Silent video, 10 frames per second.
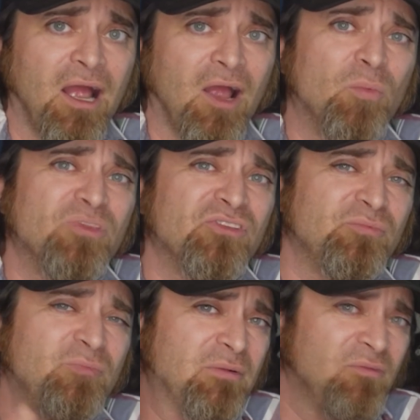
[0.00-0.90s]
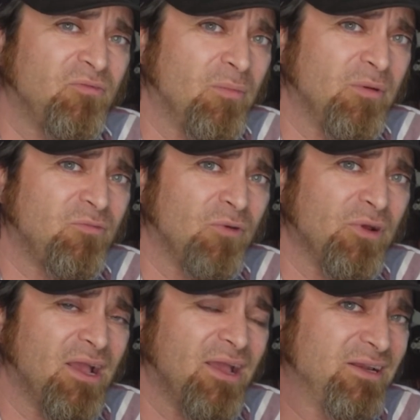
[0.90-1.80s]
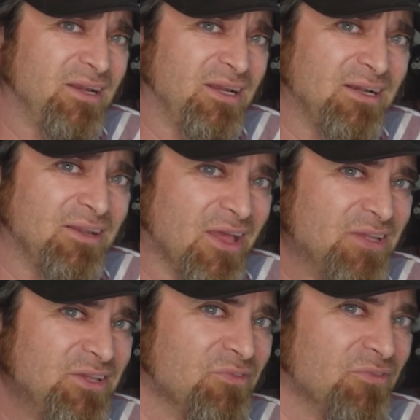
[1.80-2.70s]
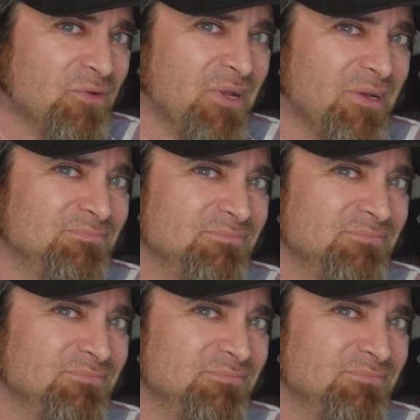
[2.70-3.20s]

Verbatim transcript: I hope this has been informative for you, and I'd like to thank you for viewing.